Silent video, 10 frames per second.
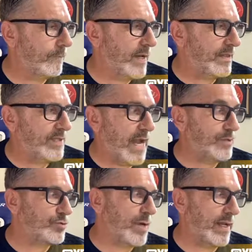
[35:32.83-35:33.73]
I had
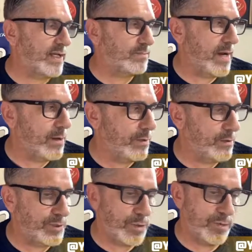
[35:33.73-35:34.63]
Dodgers, Rockies,
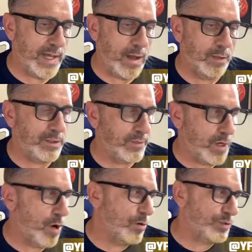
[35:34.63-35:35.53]
Mariners. So now it's going to be
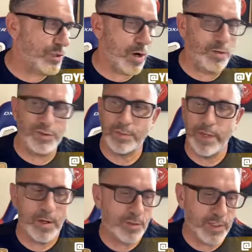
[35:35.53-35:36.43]
Cardinals and
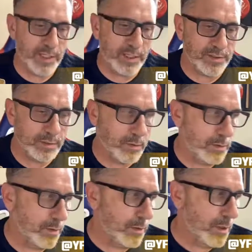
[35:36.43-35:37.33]
Mariners, I guess.
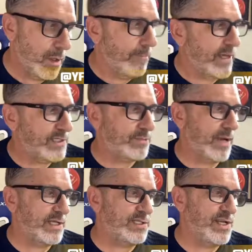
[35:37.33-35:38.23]
My
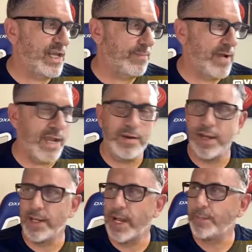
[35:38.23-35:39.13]
sneaky play at
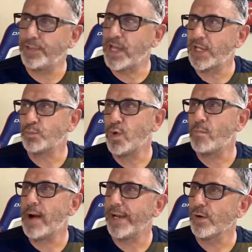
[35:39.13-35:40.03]
night, I put down as
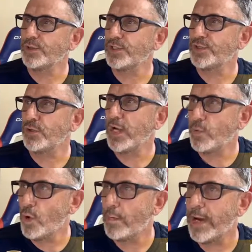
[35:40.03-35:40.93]
Will Myers. I still
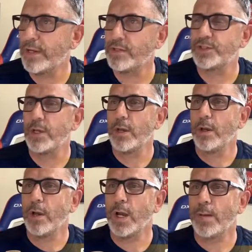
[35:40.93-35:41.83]
like Will Myers.
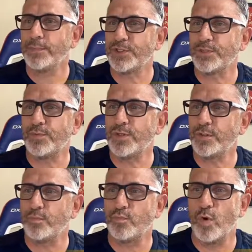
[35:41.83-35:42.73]

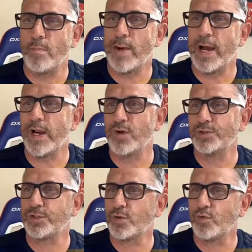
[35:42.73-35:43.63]
Will
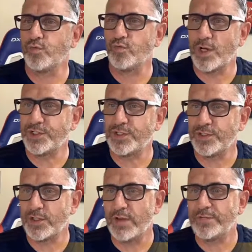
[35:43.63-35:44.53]
Myers
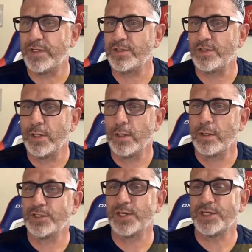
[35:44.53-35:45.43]
crushes lefties.
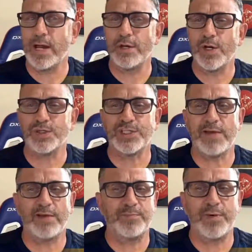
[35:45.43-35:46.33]
And I said Tyler Anderson's
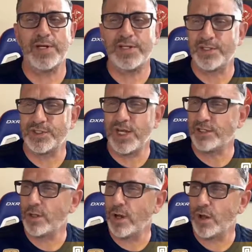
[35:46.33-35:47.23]
having a pretty decent
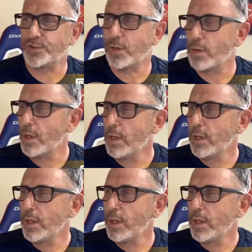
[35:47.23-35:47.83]
season also.